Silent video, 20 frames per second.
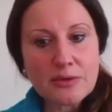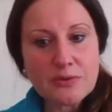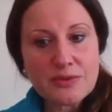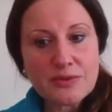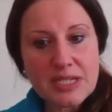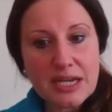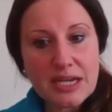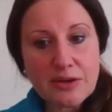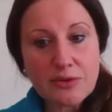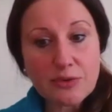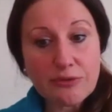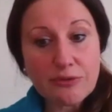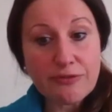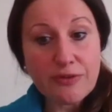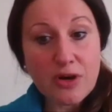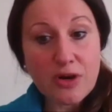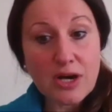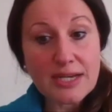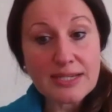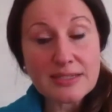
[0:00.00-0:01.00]

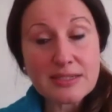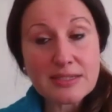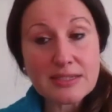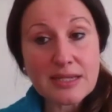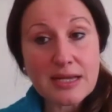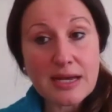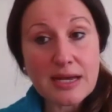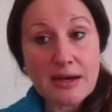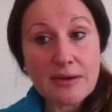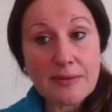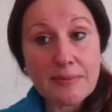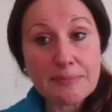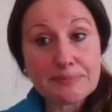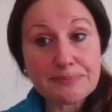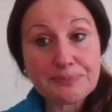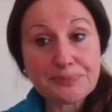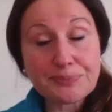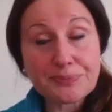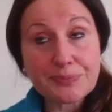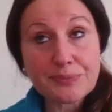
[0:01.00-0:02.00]
Self-sacrifice
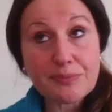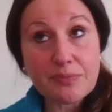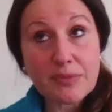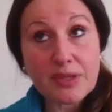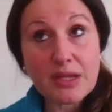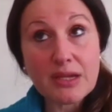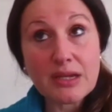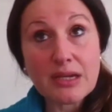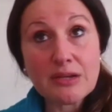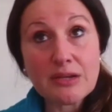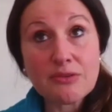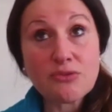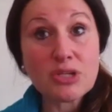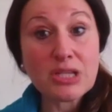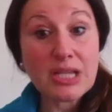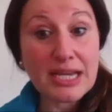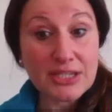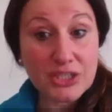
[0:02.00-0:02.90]
in